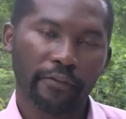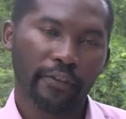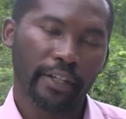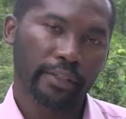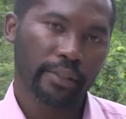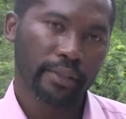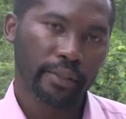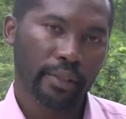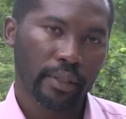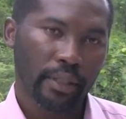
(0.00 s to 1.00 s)

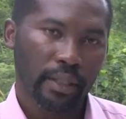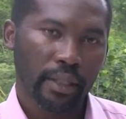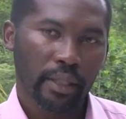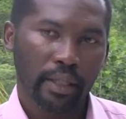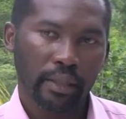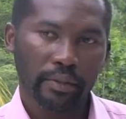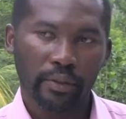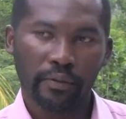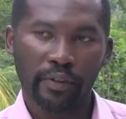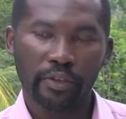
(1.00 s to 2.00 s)
phases. And so
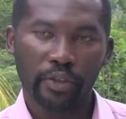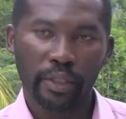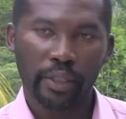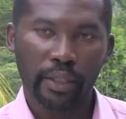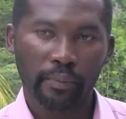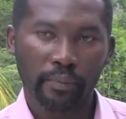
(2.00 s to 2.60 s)
eventually